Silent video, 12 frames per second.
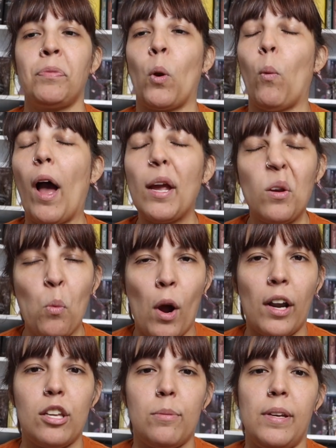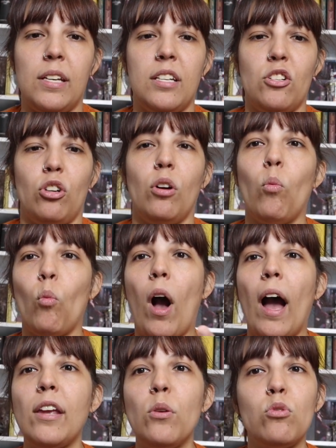why you wanted to be a teacher,
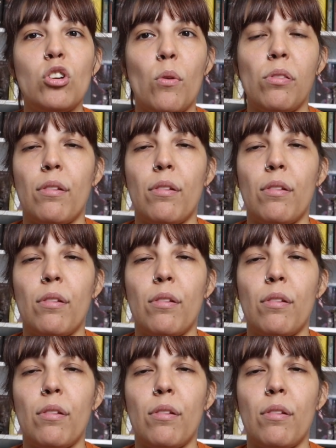why you chose